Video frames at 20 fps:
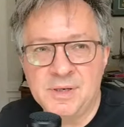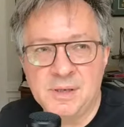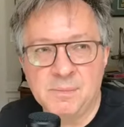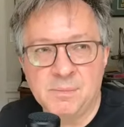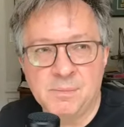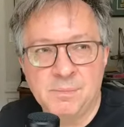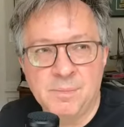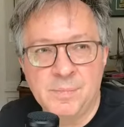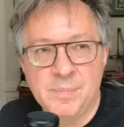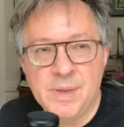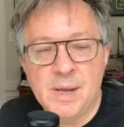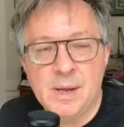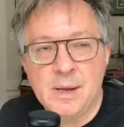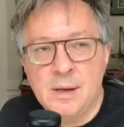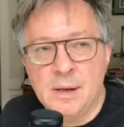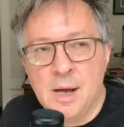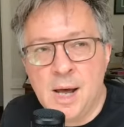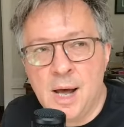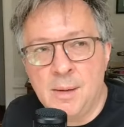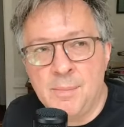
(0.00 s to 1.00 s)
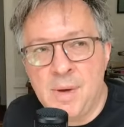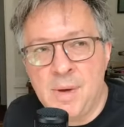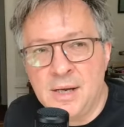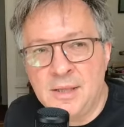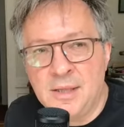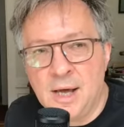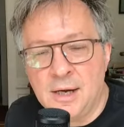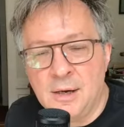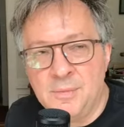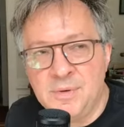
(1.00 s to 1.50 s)
was I
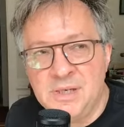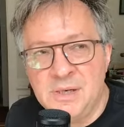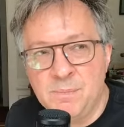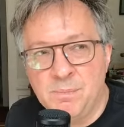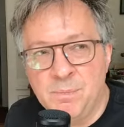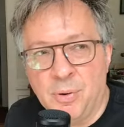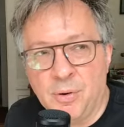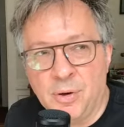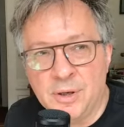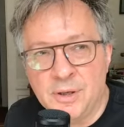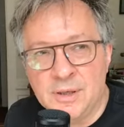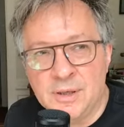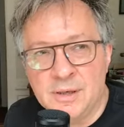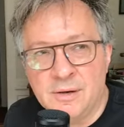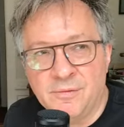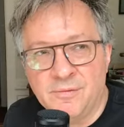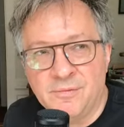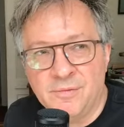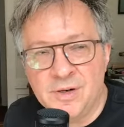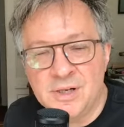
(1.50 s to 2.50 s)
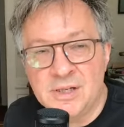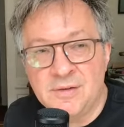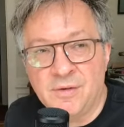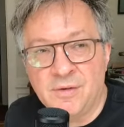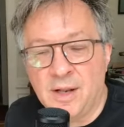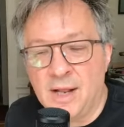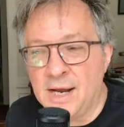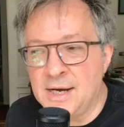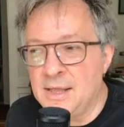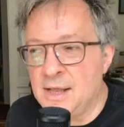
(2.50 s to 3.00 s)
thought it was important. First of
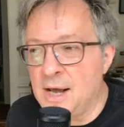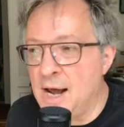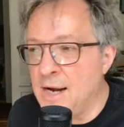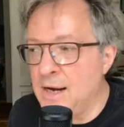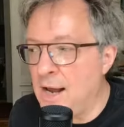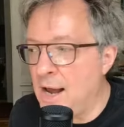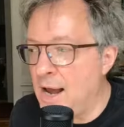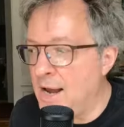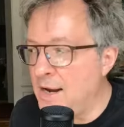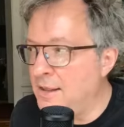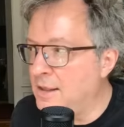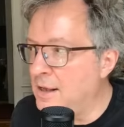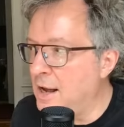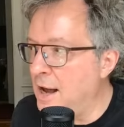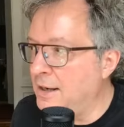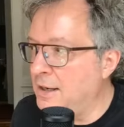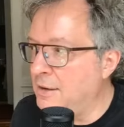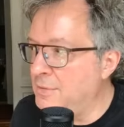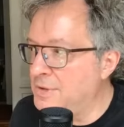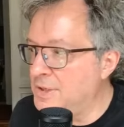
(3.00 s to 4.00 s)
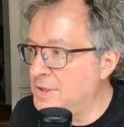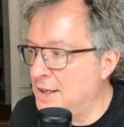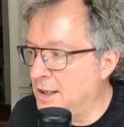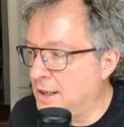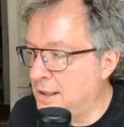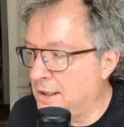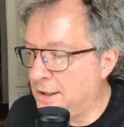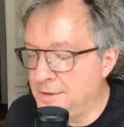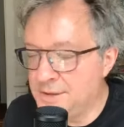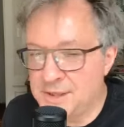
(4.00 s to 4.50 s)
all, I thought he was going to
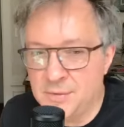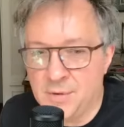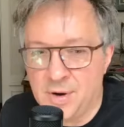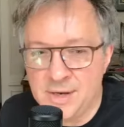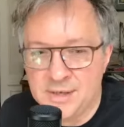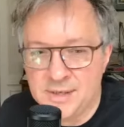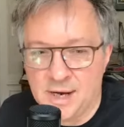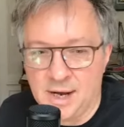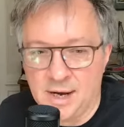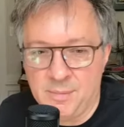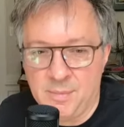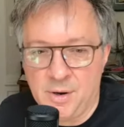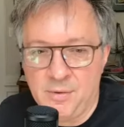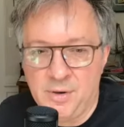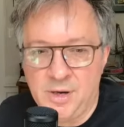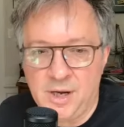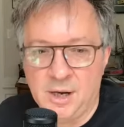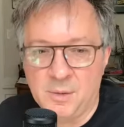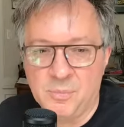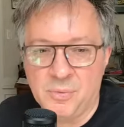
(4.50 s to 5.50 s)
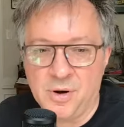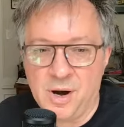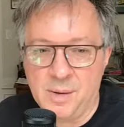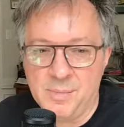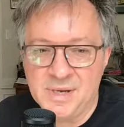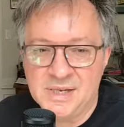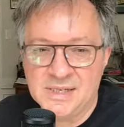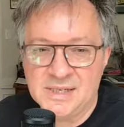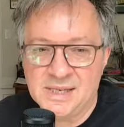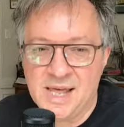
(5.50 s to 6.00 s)
close Guantanamo. He had
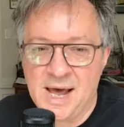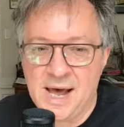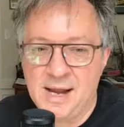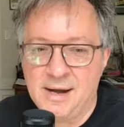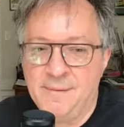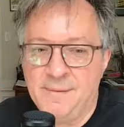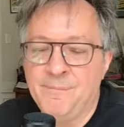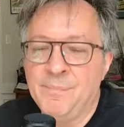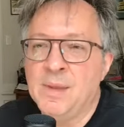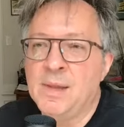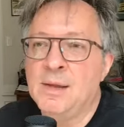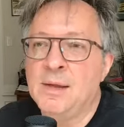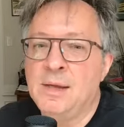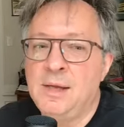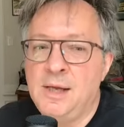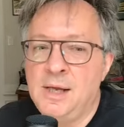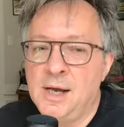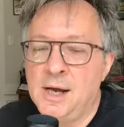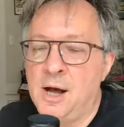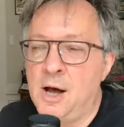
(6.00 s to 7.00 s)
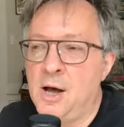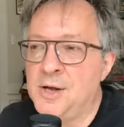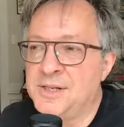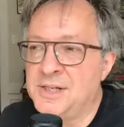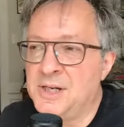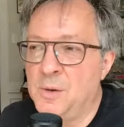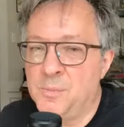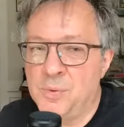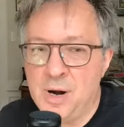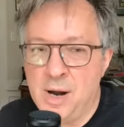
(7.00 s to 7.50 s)
promised that. He
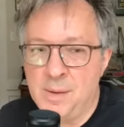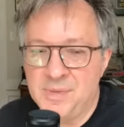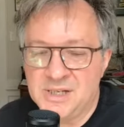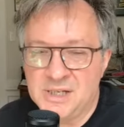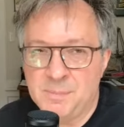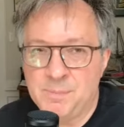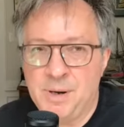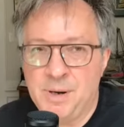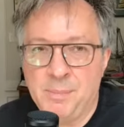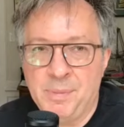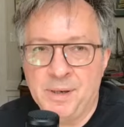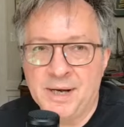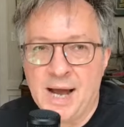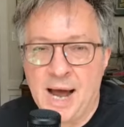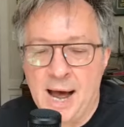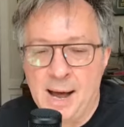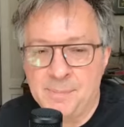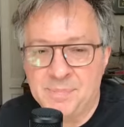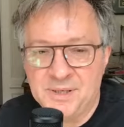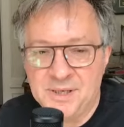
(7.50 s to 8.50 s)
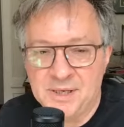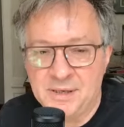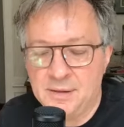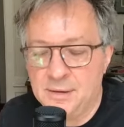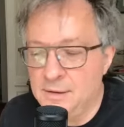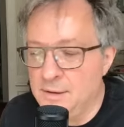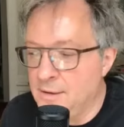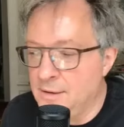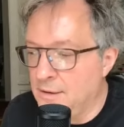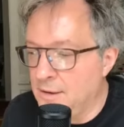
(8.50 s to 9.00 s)
also promised a public option
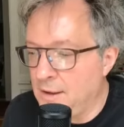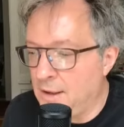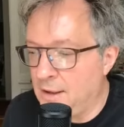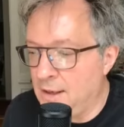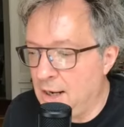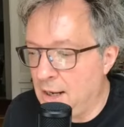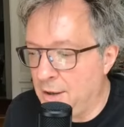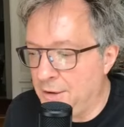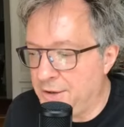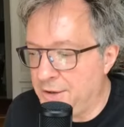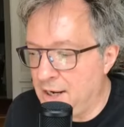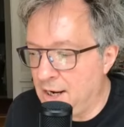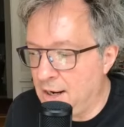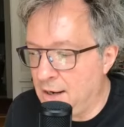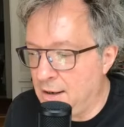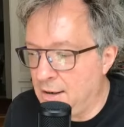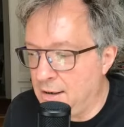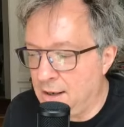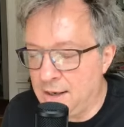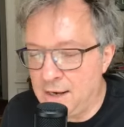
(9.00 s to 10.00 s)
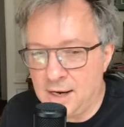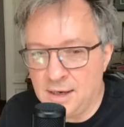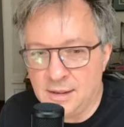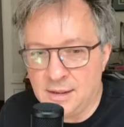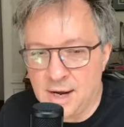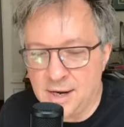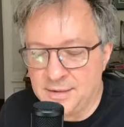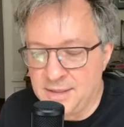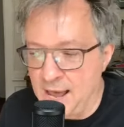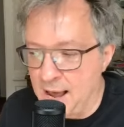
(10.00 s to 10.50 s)
in healthcare, and I
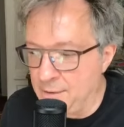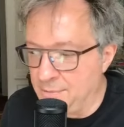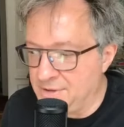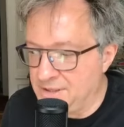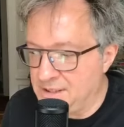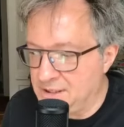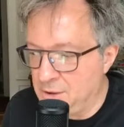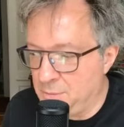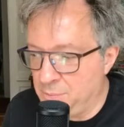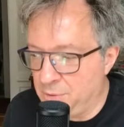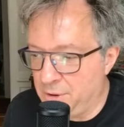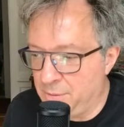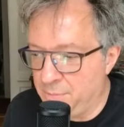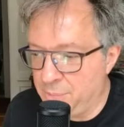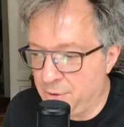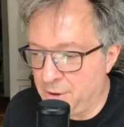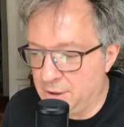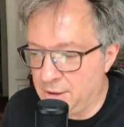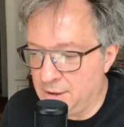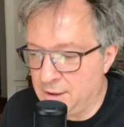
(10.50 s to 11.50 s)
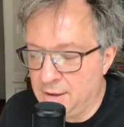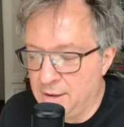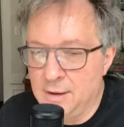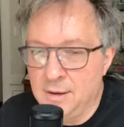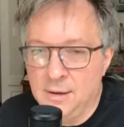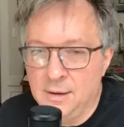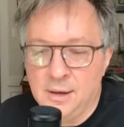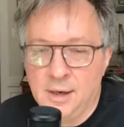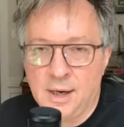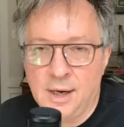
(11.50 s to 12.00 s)
thought that was super important.
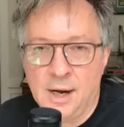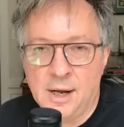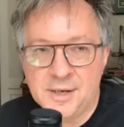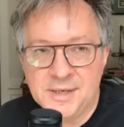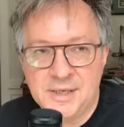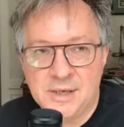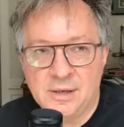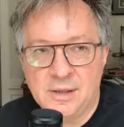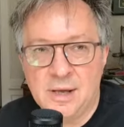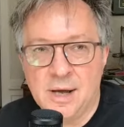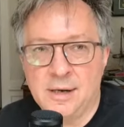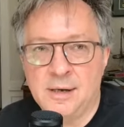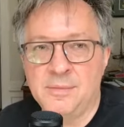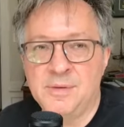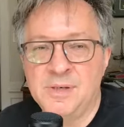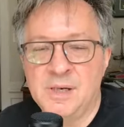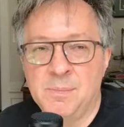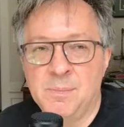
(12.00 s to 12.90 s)
And I also thought it was